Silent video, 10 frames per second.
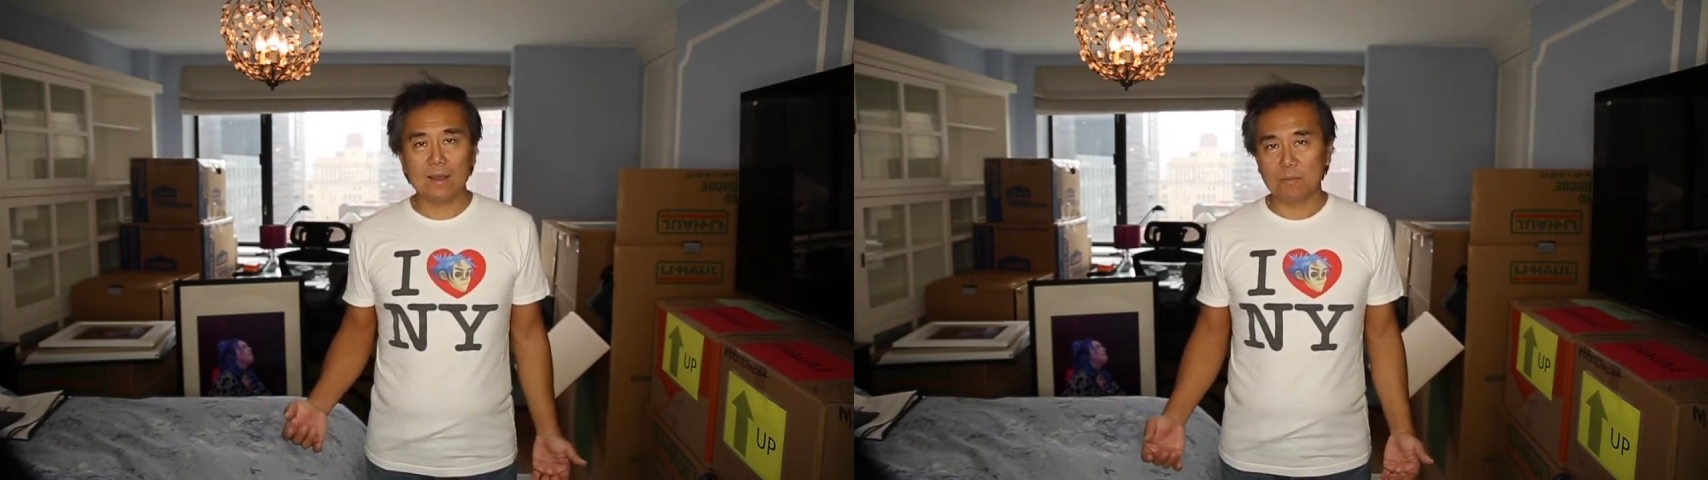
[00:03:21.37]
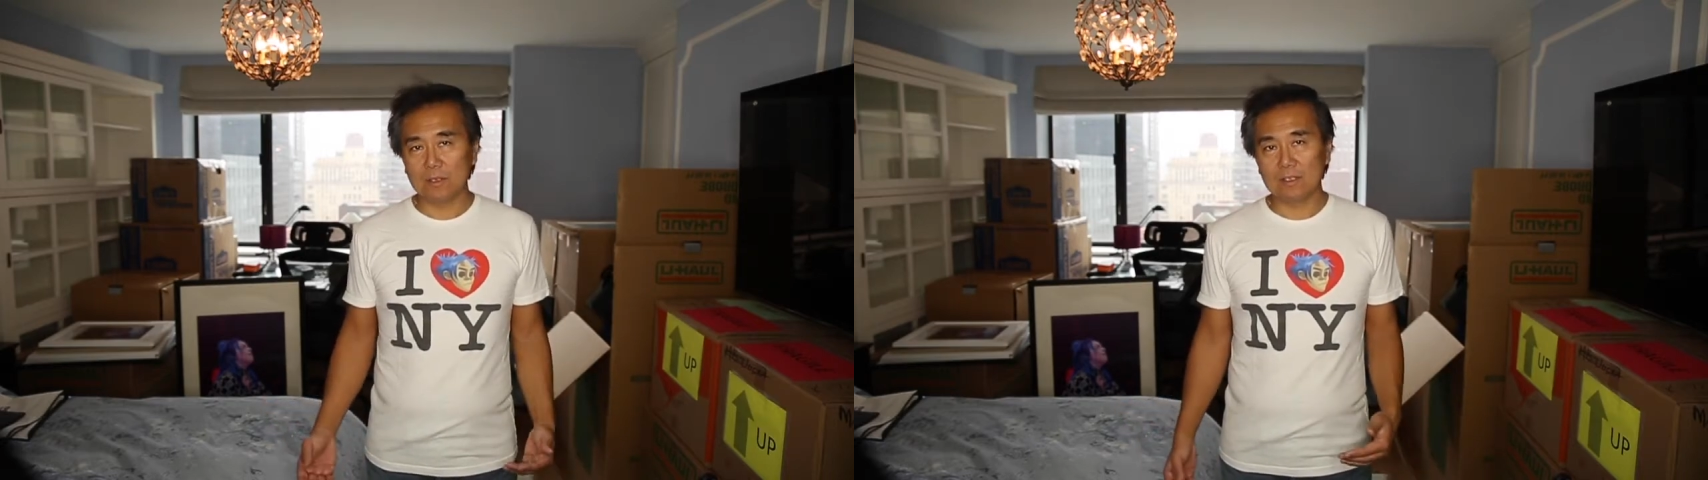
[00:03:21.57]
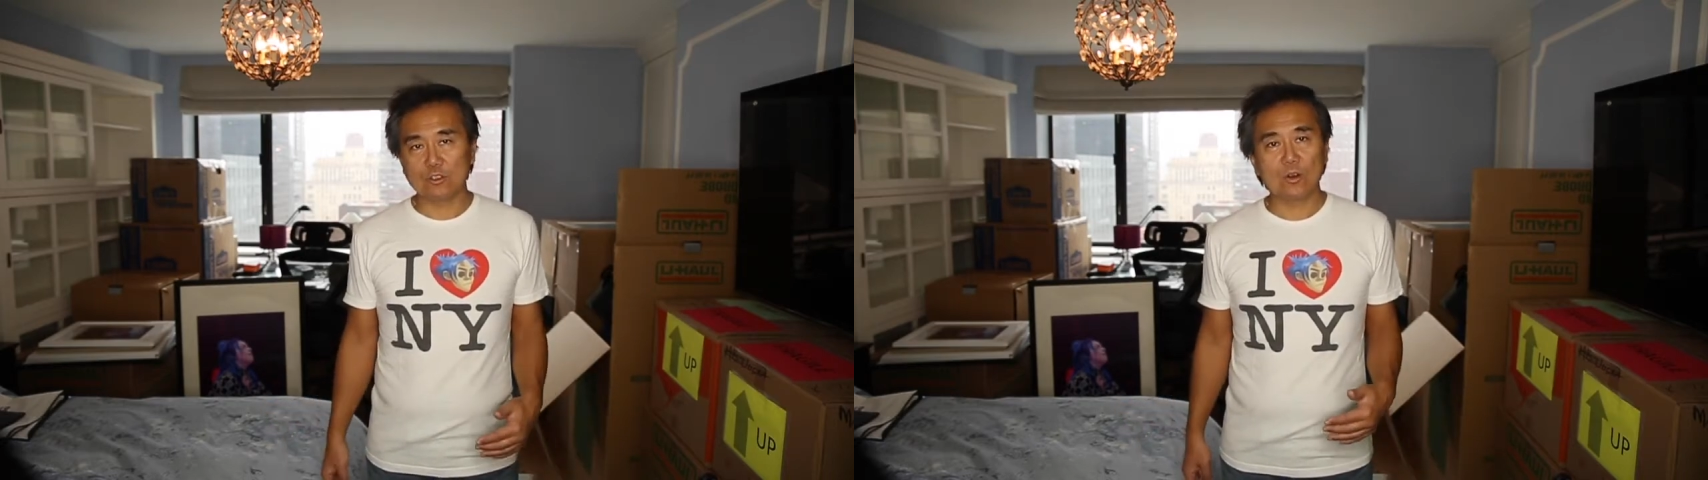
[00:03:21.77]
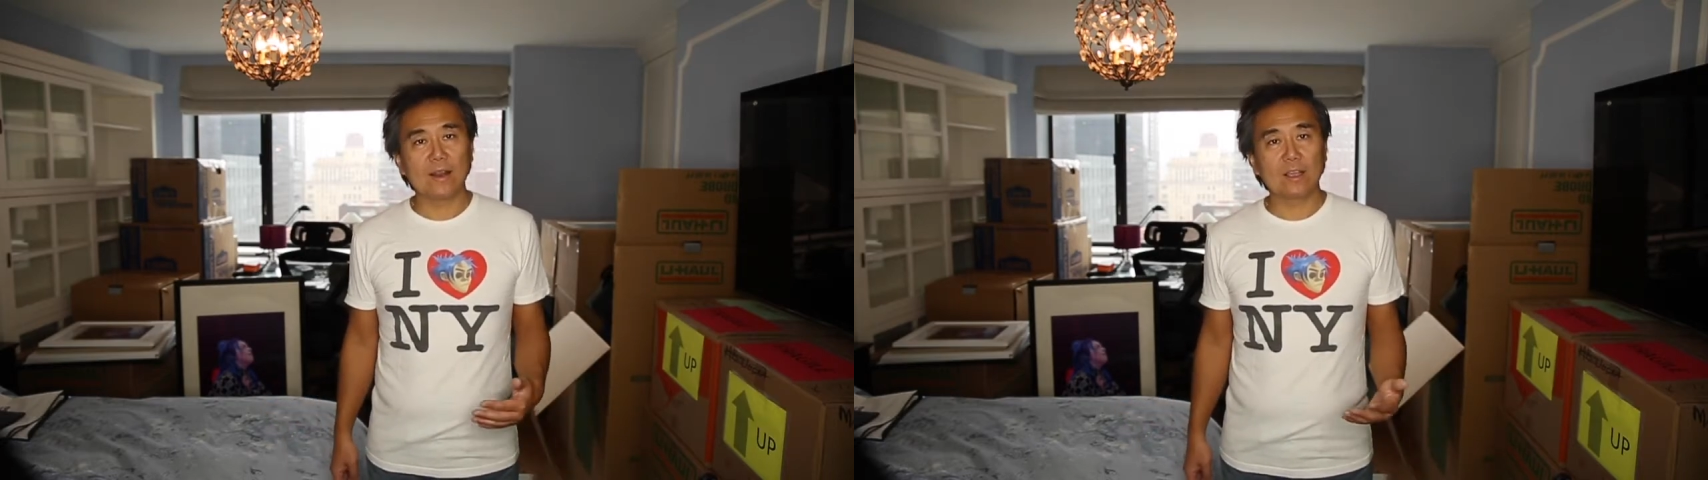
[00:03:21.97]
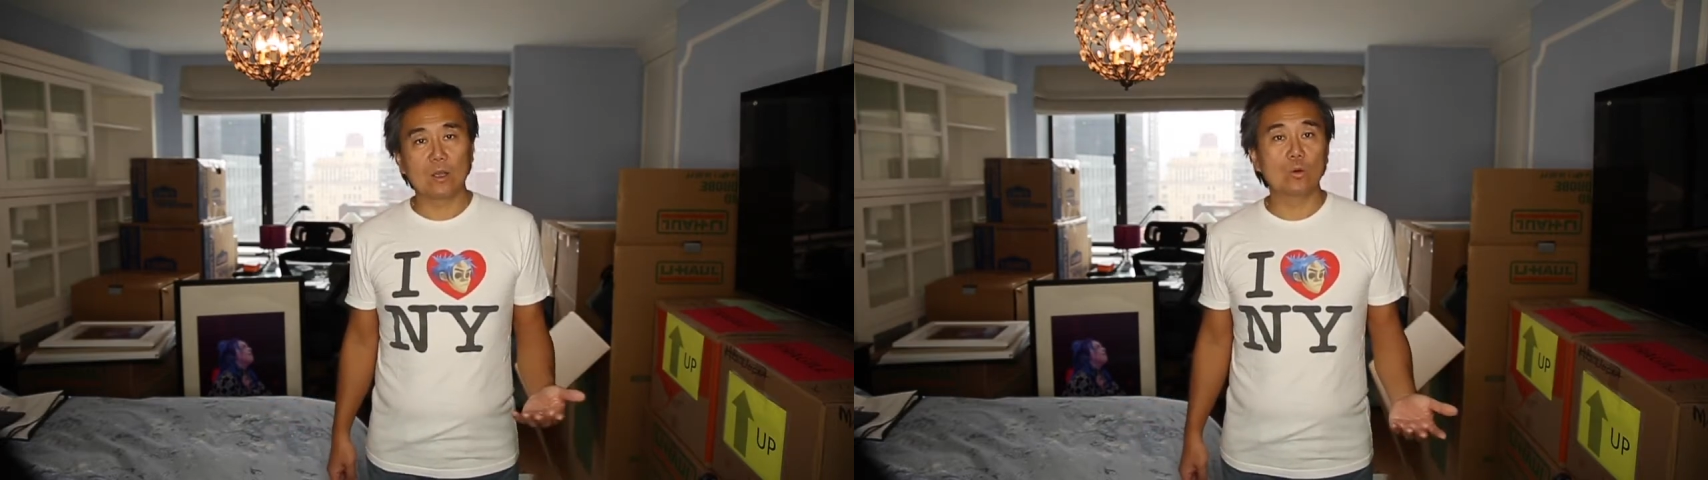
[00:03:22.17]
I'm going to try
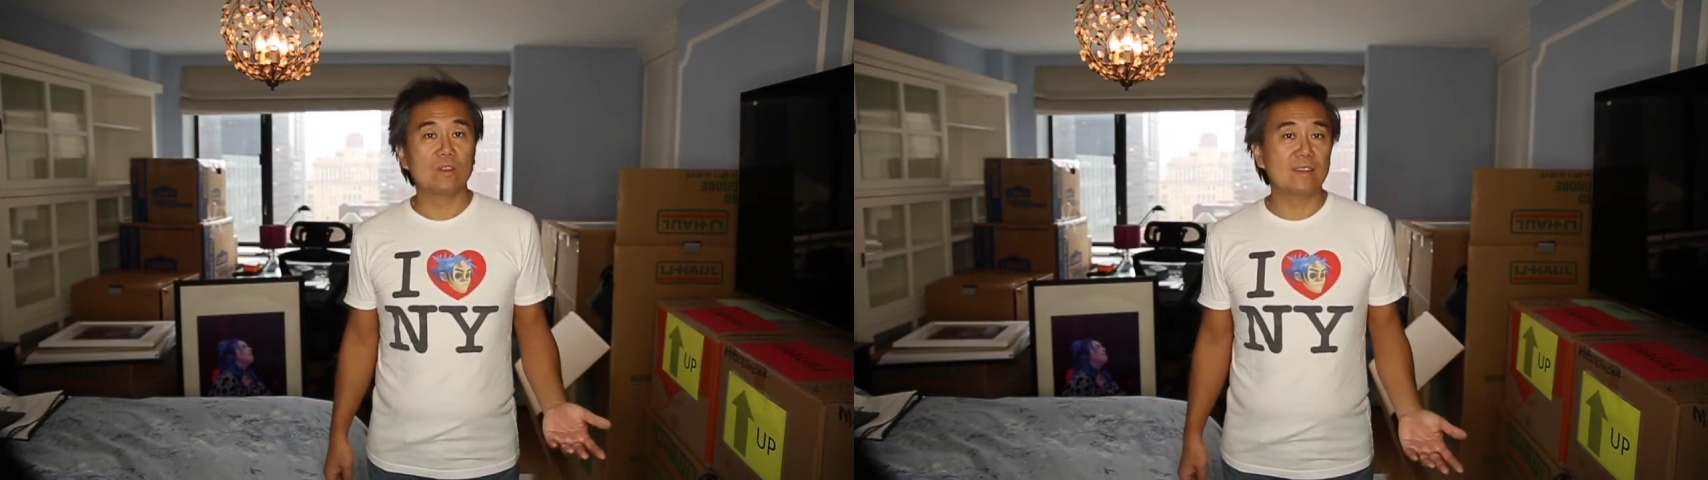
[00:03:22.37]
to go with